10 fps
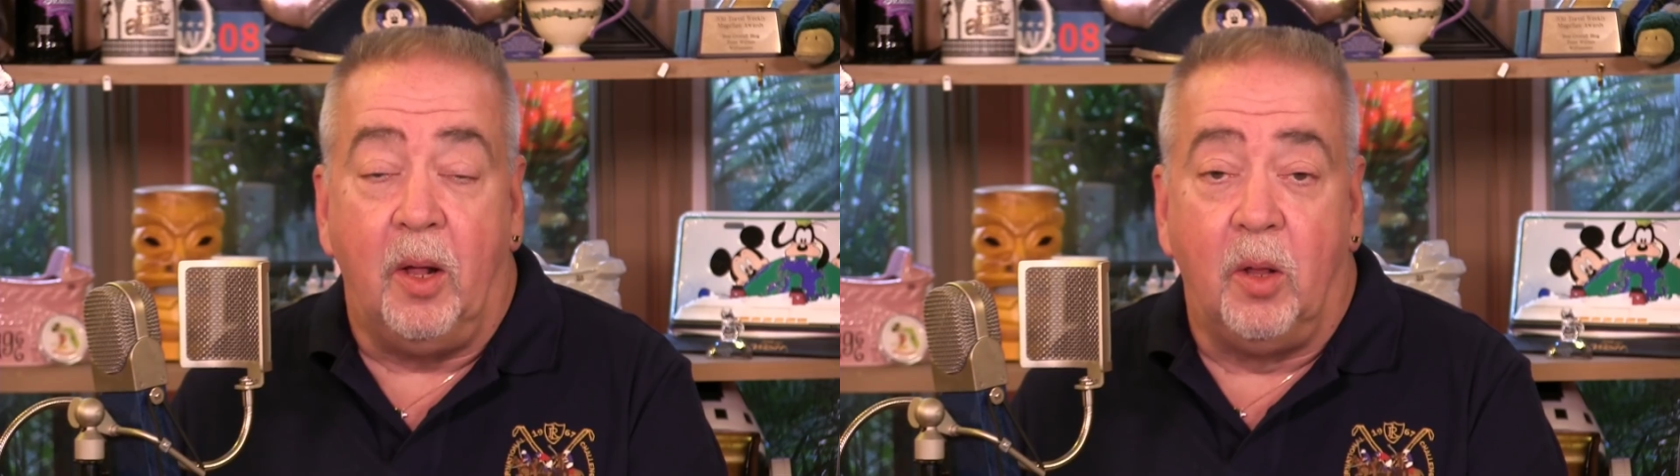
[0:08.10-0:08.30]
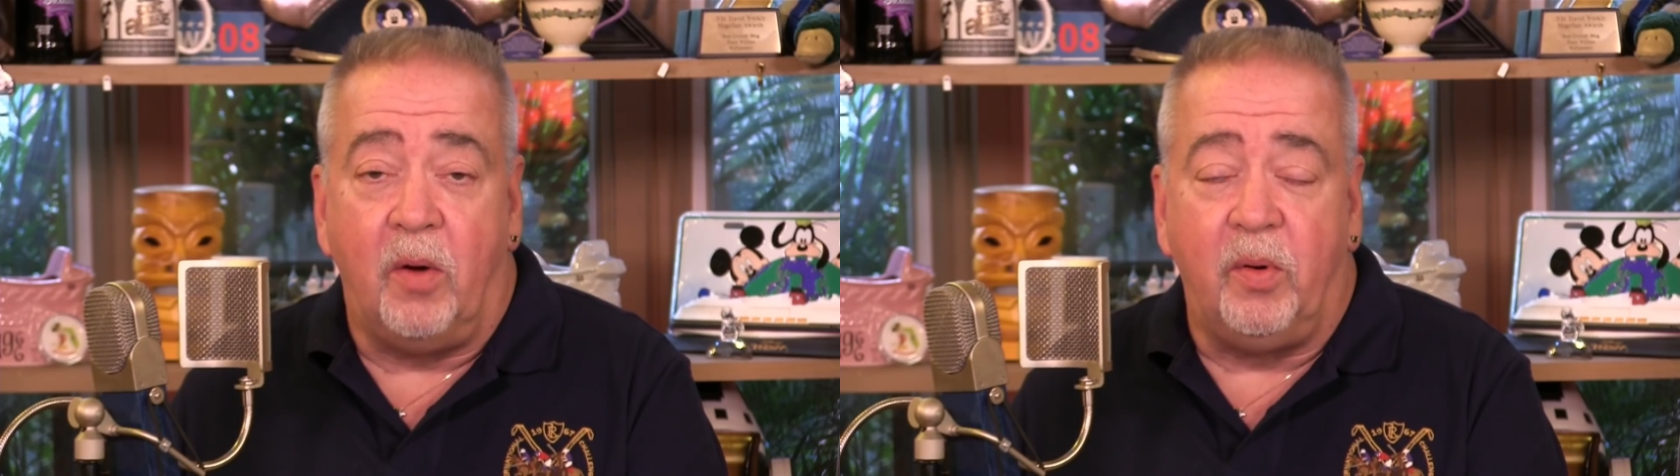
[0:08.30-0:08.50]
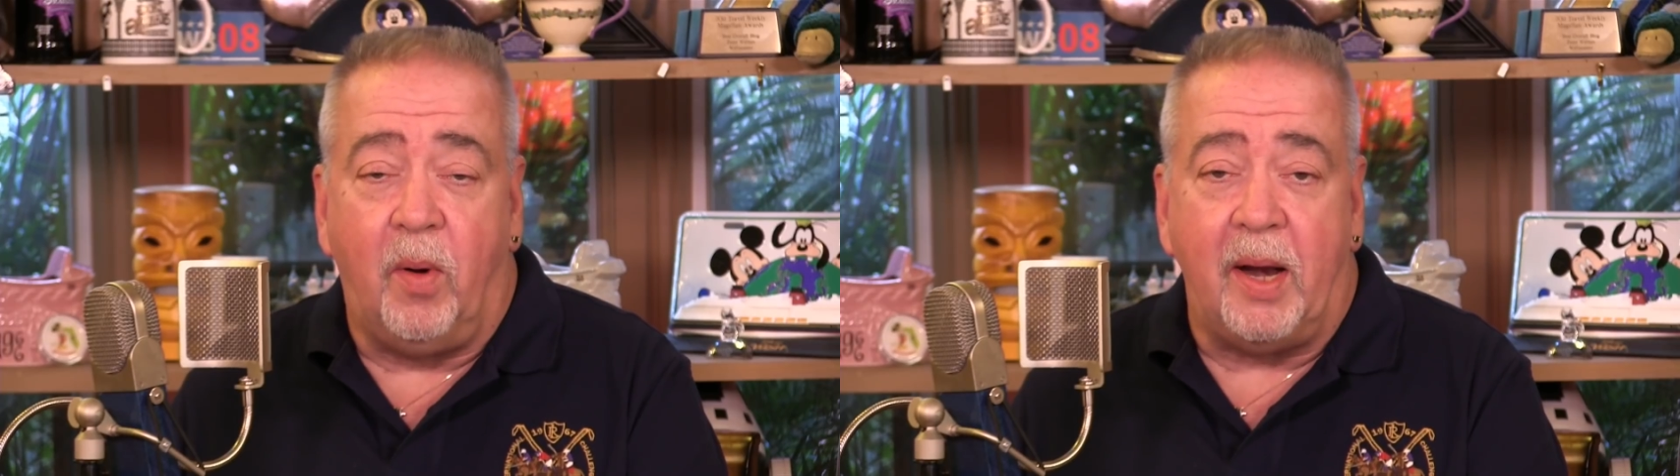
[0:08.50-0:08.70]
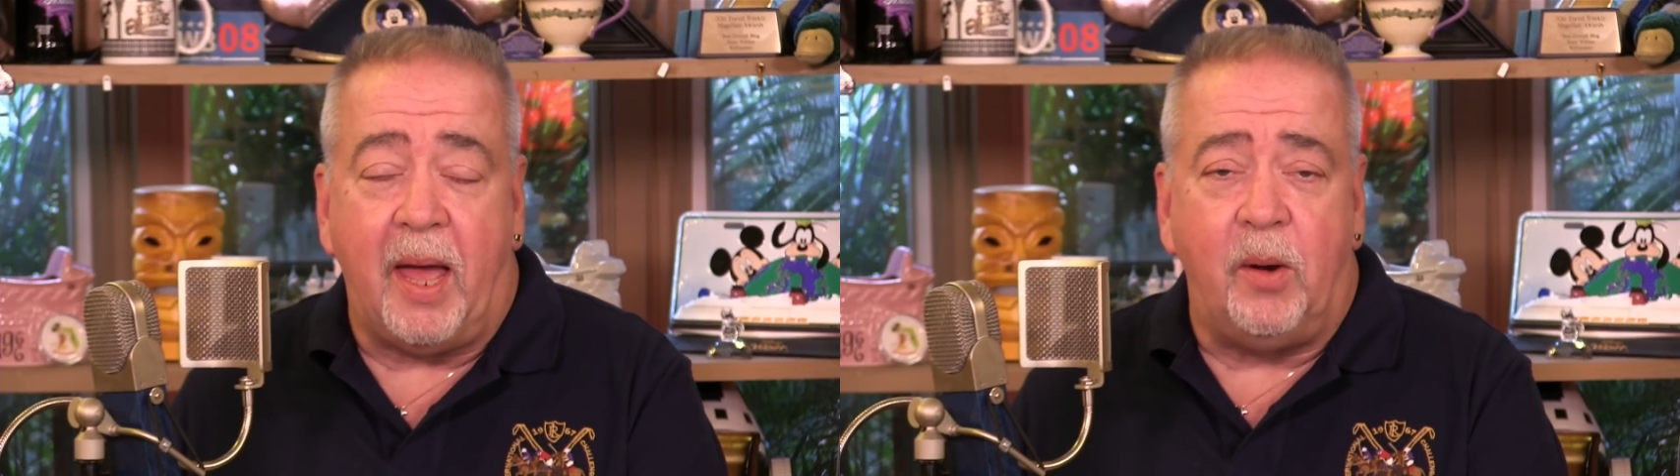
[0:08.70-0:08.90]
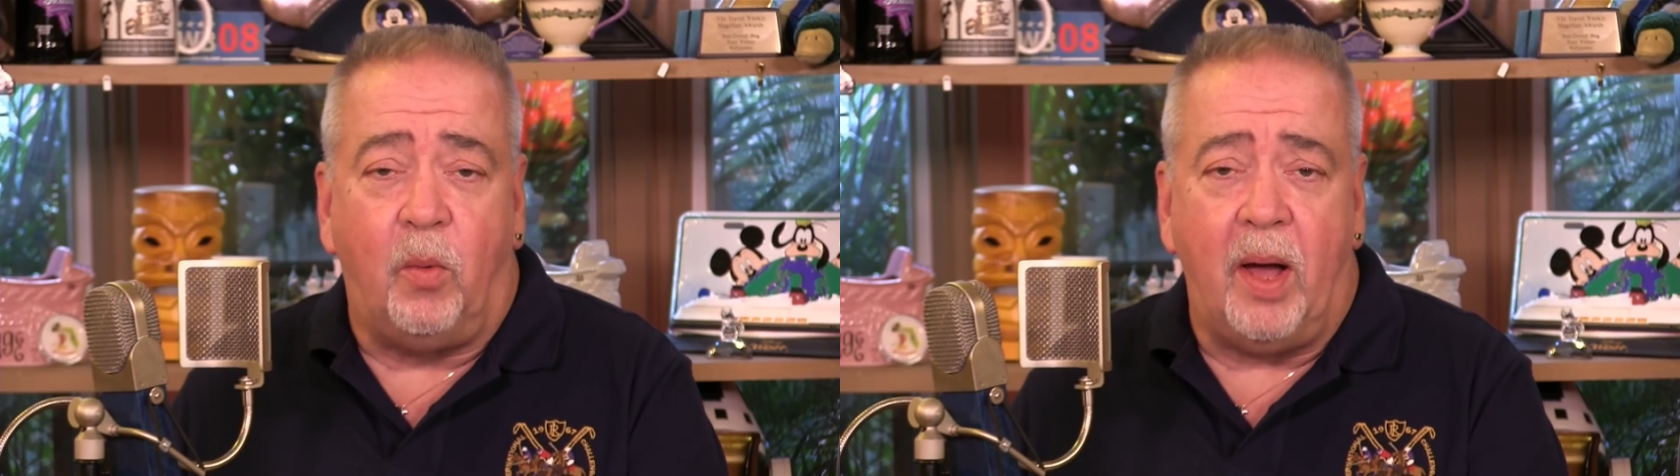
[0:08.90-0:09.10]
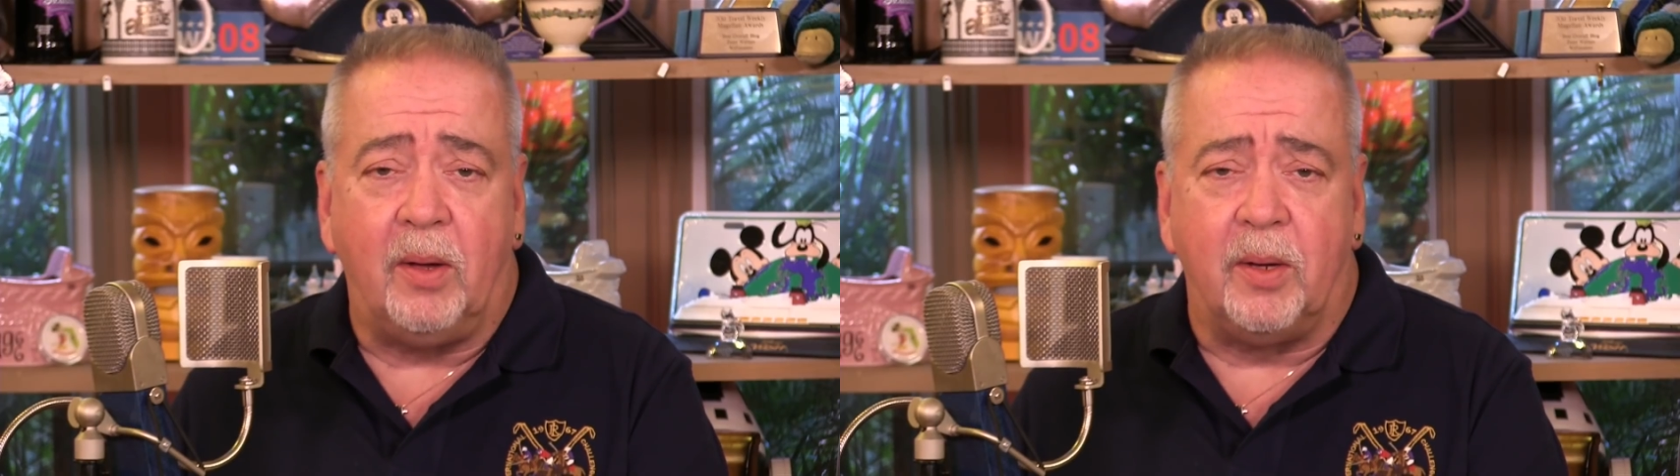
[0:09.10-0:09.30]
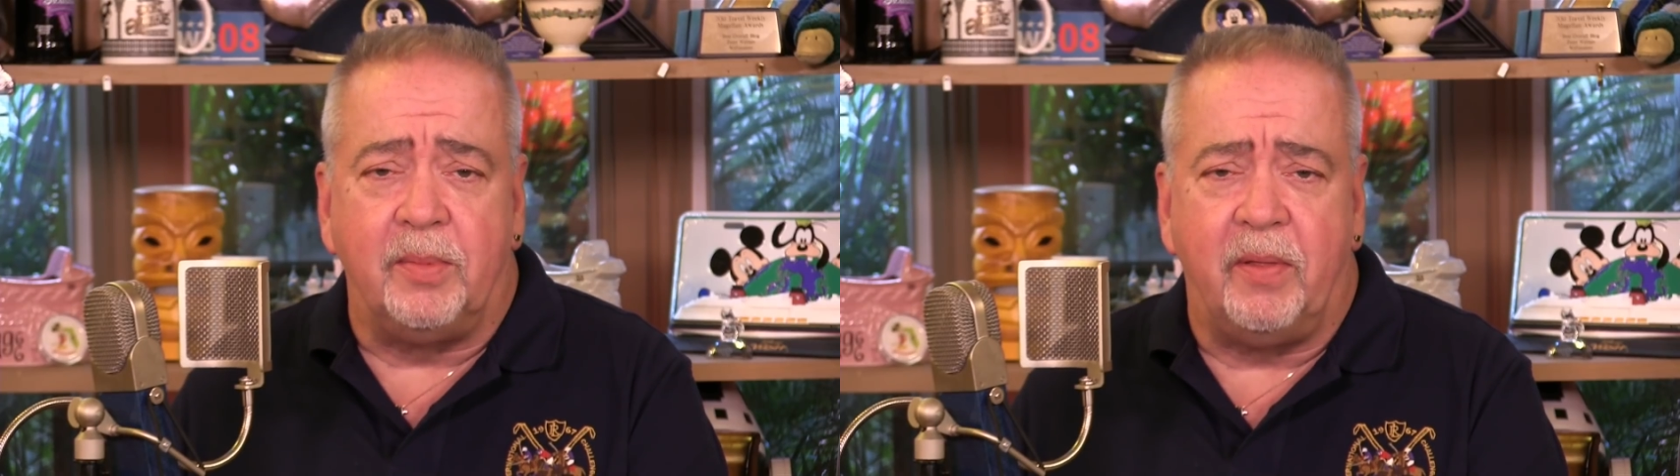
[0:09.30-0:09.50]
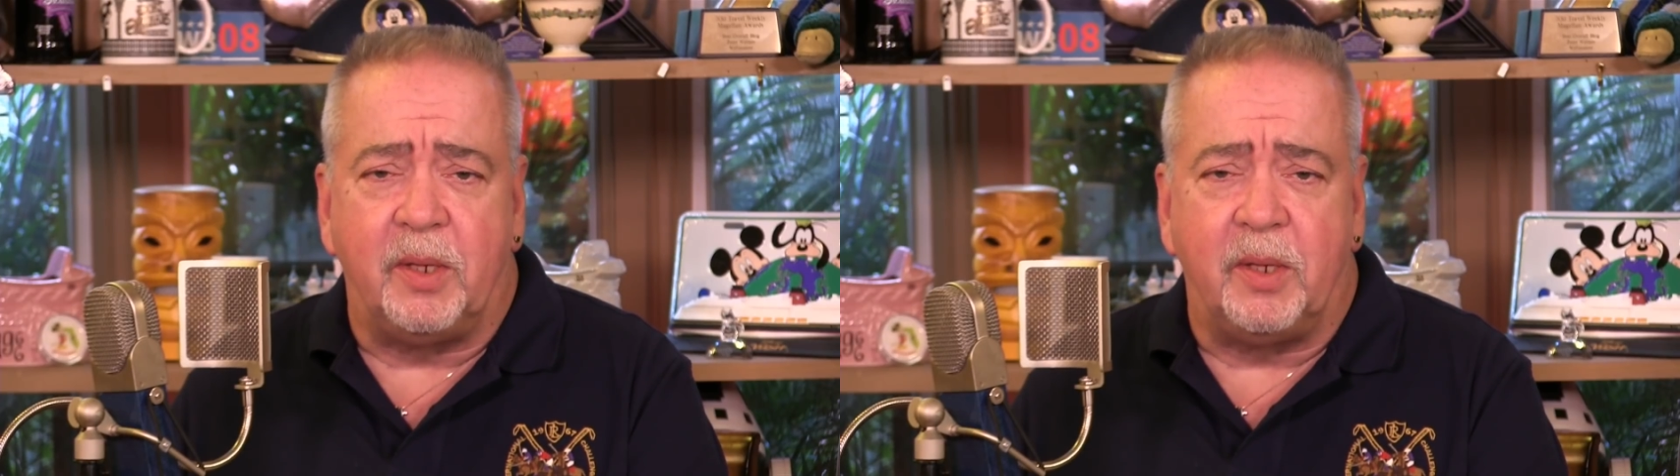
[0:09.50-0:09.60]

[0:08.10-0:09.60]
Hello, everyone, and welcome to